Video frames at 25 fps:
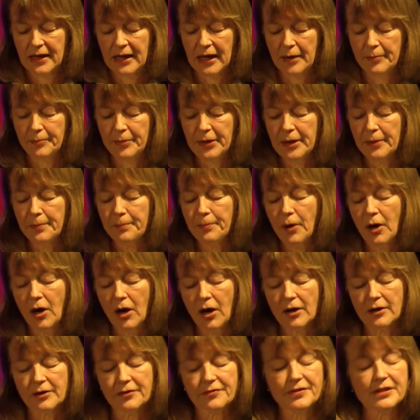and be a
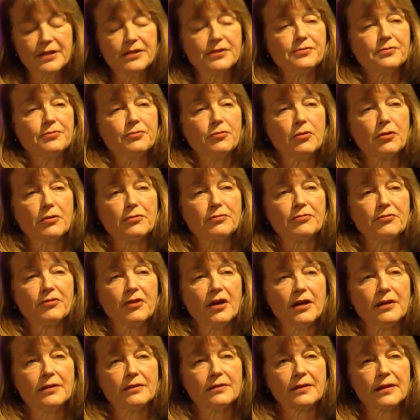part of these
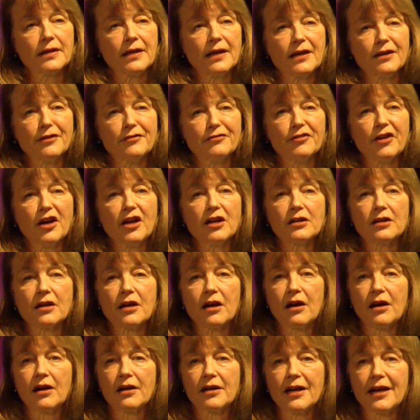forefront and
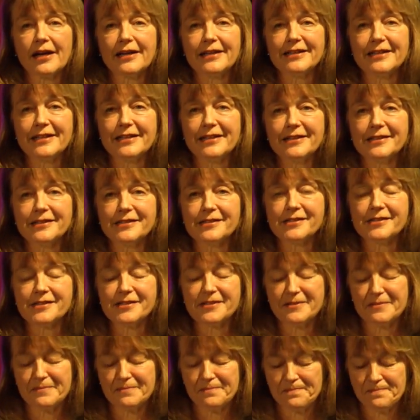avant-garde
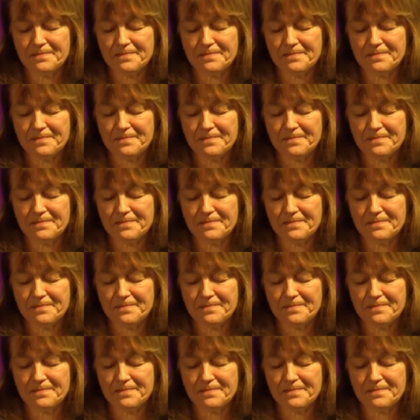ideas.